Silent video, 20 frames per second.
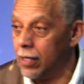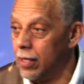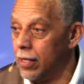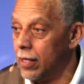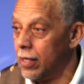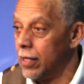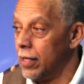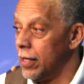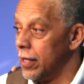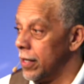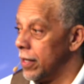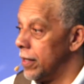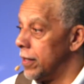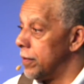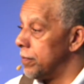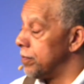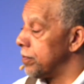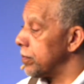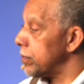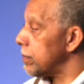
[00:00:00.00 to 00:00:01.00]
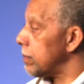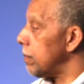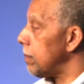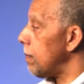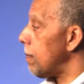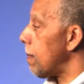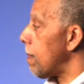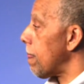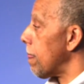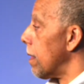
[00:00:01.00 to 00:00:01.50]

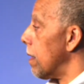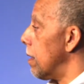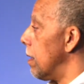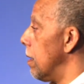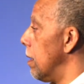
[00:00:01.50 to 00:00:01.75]
(no one is talking)